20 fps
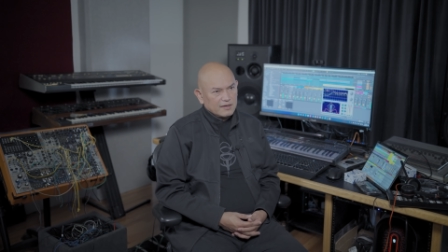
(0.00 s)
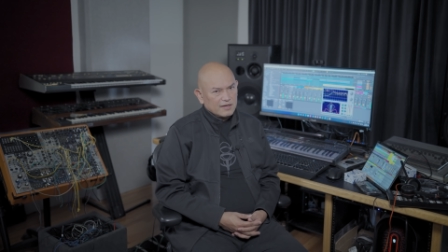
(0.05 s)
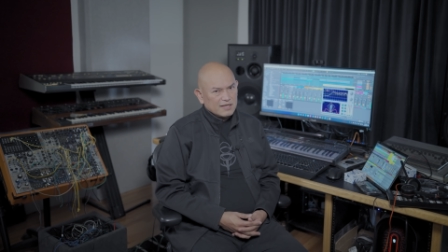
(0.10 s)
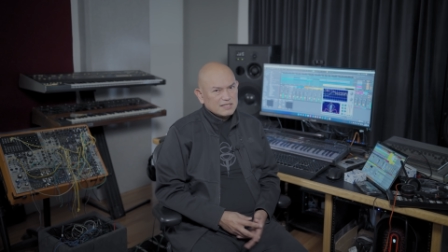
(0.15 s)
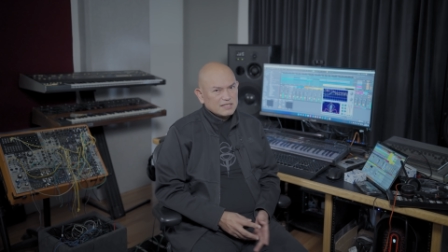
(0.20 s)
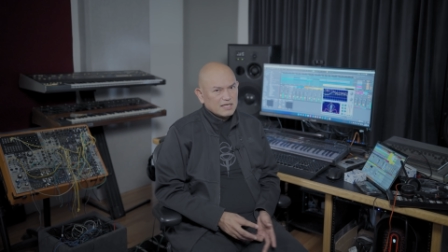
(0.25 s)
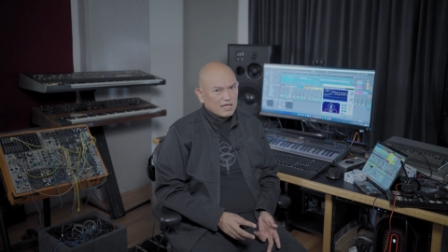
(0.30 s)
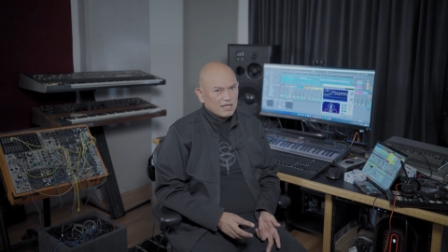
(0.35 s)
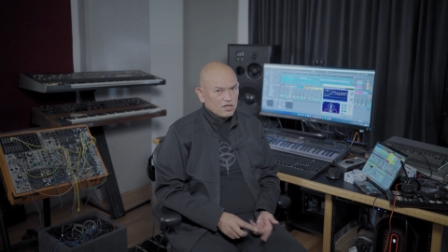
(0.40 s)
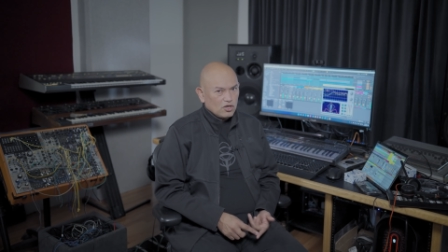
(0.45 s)

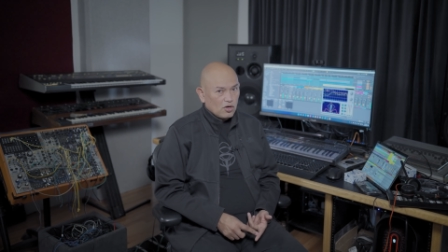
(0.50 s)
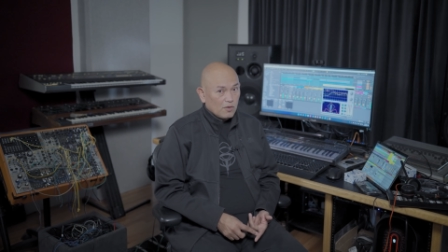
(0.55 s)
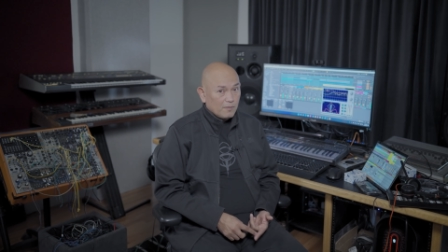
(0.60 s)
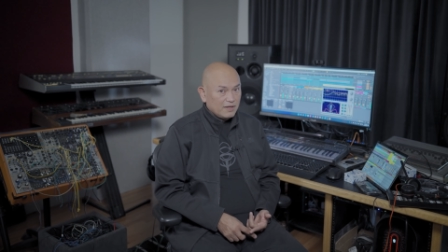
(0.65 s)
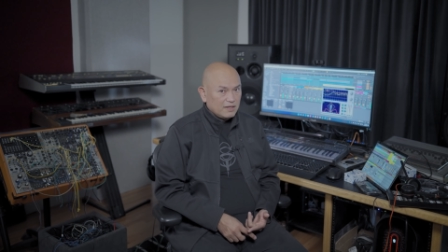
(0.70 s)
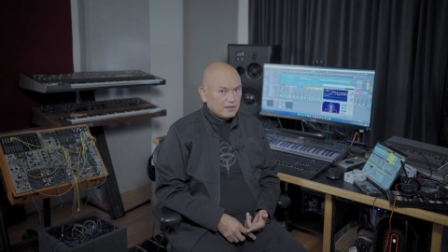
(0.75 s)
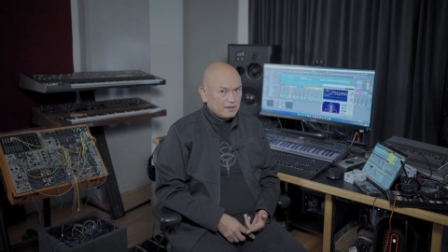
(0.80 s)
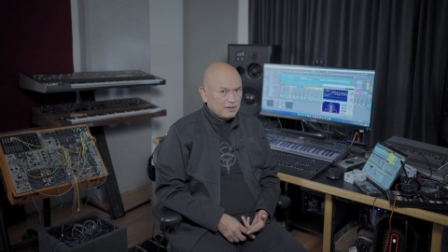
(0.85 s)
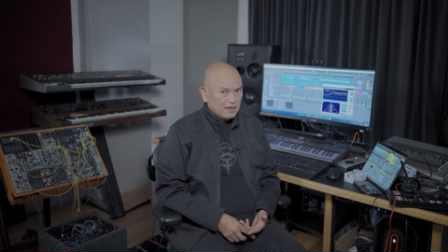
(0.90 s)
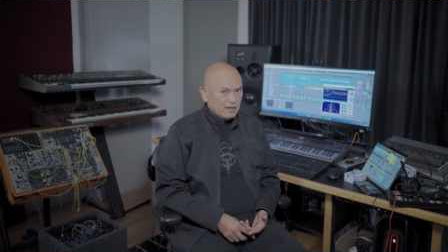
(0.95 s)
Crystal
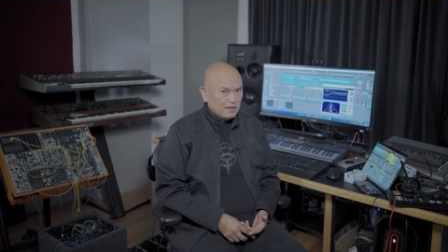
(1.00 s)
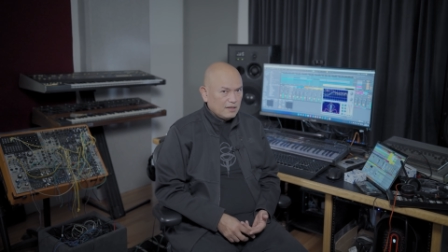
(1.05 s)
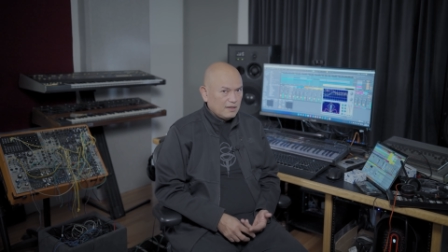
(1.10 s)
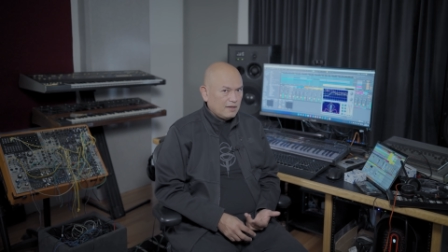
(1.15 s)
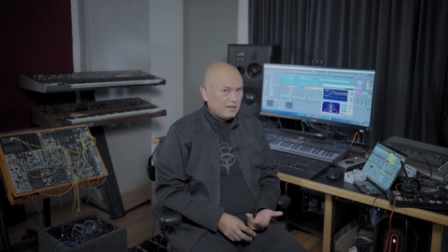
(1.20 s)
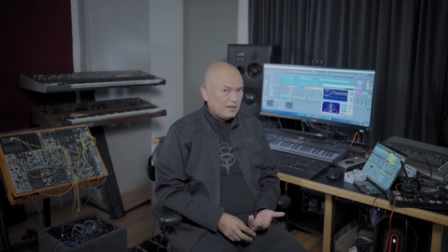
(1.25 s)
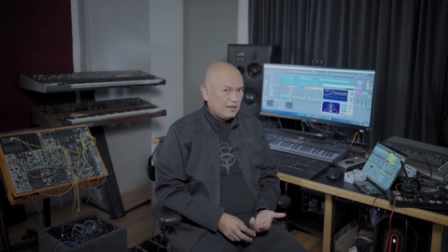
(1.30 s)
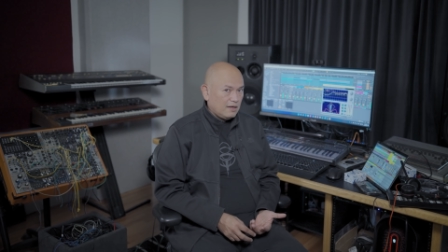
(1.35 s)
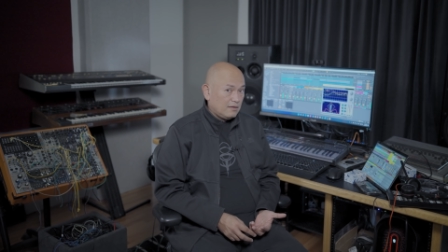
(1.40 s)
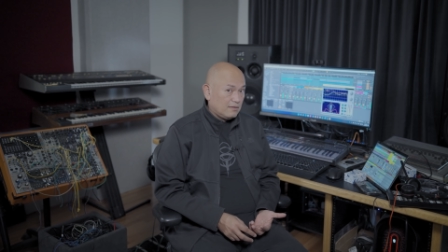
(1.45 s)
Geometry
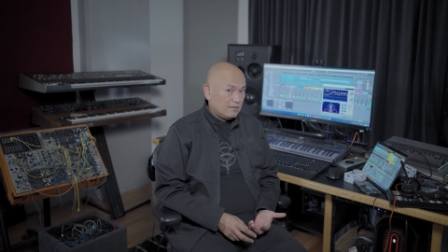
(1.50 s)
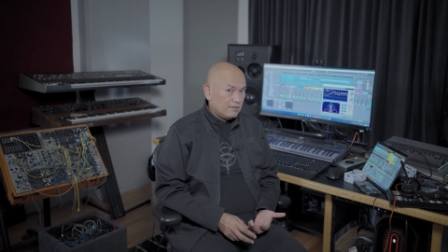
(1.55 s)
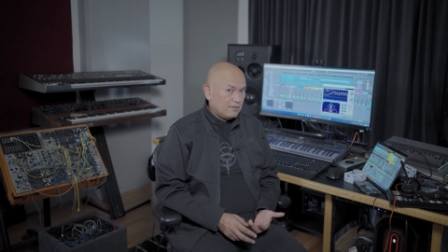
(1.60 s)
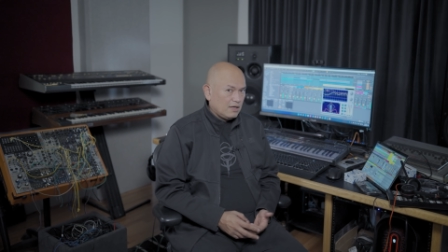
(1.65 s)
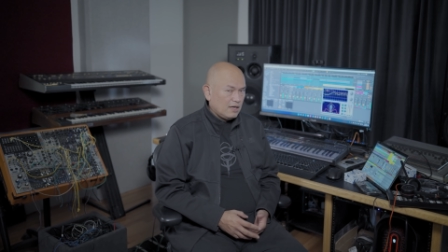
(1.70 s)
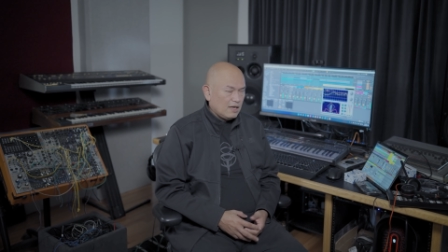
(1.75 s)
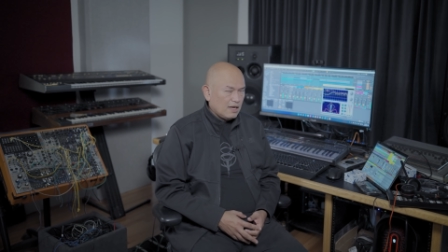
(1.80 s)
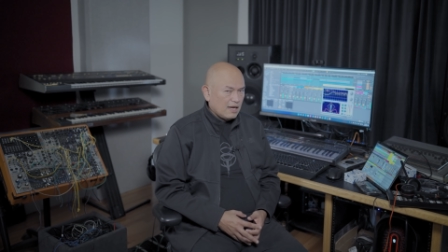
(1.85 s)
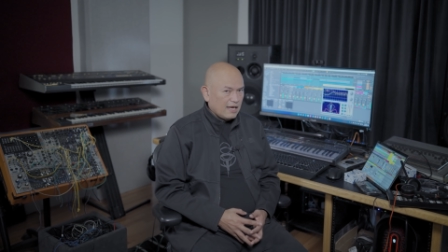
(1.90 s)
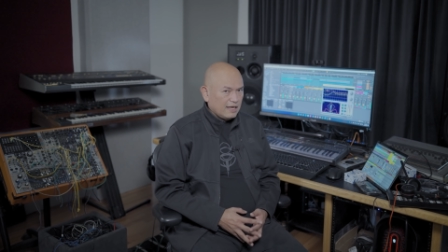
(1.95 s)
and they
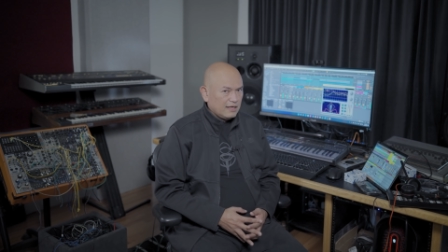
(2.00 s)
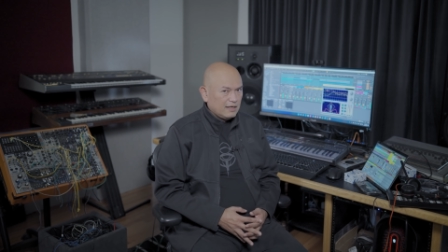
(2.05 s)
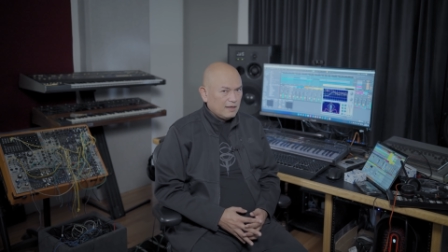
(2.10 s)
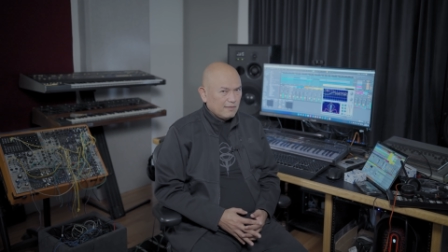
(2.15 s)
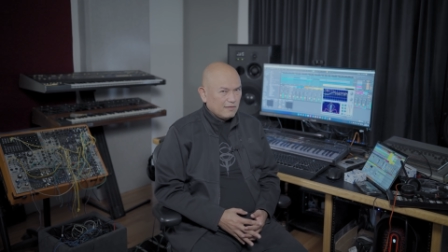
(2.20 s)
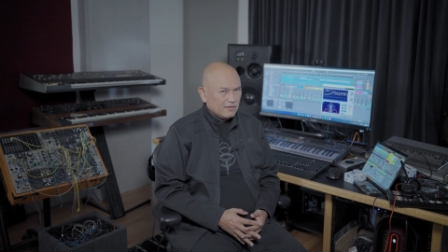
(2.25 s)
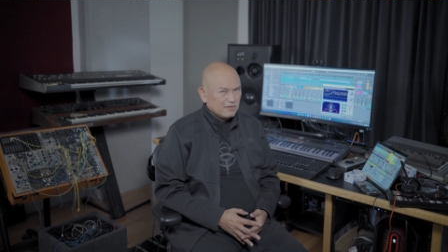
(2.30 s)
really like him